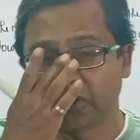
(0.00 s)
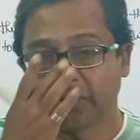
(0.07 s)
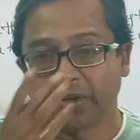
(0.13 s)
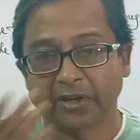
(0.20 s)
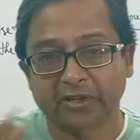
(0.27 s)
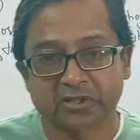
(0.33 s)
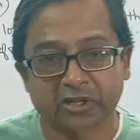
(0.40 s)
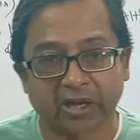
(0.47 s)

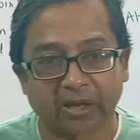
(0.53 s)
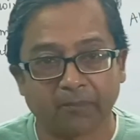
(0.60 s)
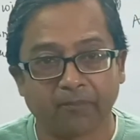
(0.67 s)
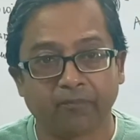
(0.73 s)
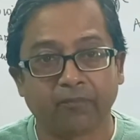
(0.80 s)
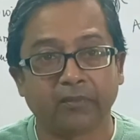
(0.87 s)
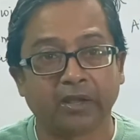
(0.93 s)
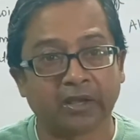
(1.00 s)
Next time,
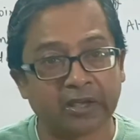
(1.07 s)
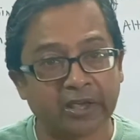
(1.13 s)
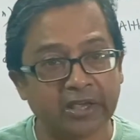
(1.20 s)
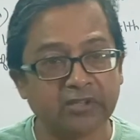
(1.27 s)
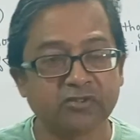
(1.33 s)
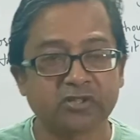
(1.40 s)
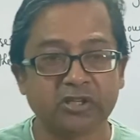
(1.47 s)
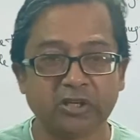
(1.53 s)

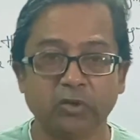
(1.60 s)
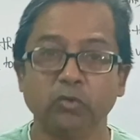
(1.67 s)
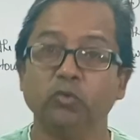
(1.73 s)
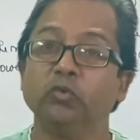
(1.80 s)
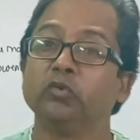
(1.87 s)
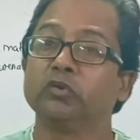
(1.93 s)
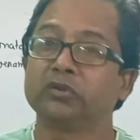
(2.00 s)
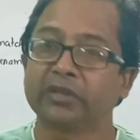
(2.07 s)
again, see you.
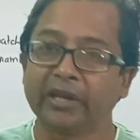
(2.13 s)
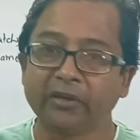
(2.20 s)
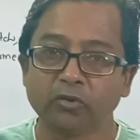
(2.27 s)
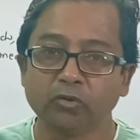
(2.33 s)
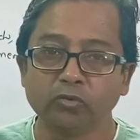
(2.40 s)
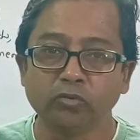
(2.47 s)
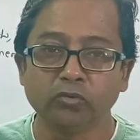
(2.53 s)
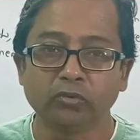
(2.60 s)
Thank
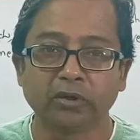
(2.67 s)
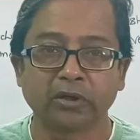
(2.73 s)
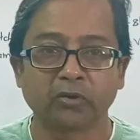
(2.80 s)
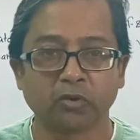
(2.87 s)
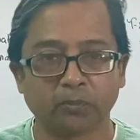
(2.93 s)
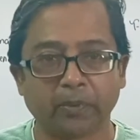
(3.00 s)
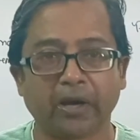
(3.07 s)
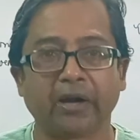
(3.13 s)
you and
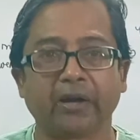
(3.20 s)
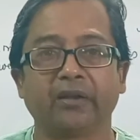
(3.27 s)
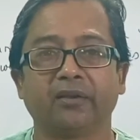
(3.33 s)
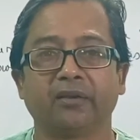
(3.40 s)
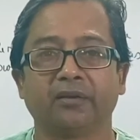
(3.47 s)
goodbye.